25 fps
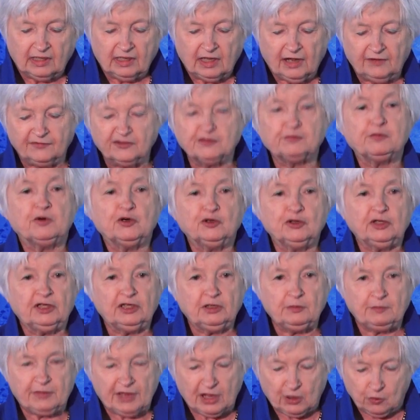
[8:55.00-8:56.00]
I've spoken
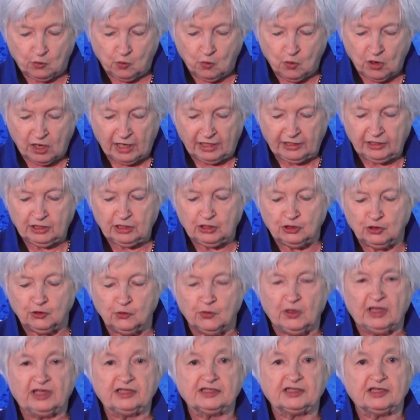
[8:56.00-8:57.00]
about why
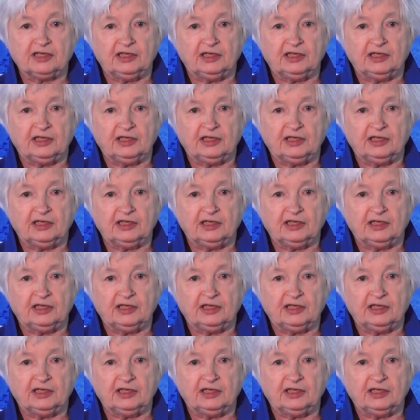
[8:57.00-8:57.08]
U.S.